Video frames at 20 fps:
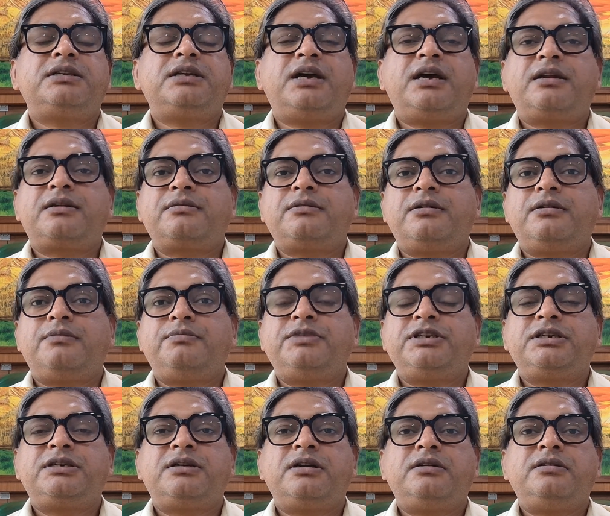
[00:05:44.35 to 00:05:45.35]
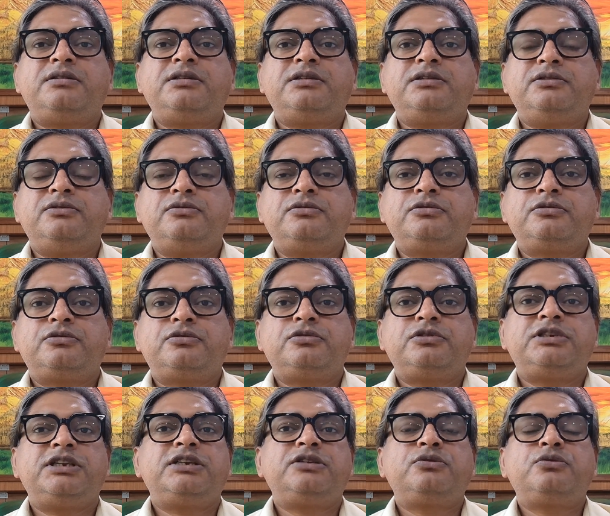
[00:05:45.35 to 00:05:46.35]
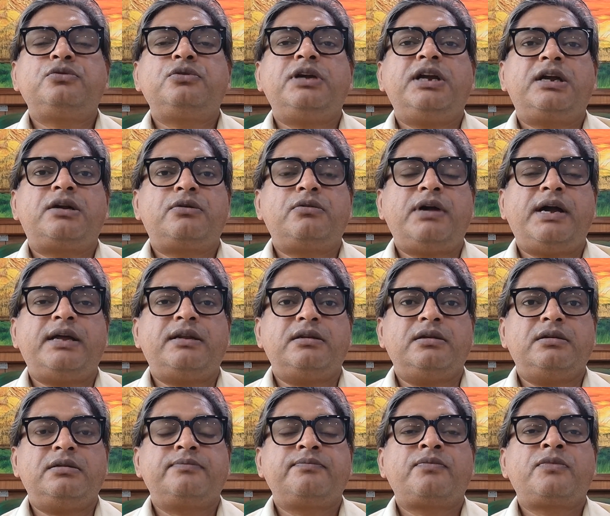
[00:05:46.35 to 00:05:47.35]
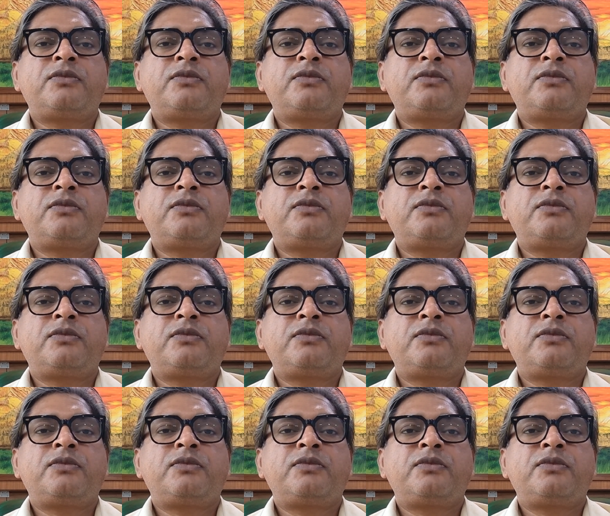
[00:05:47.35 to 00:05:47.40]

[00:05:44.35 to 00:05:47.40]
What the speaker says: are being continued, so there is no acquirer.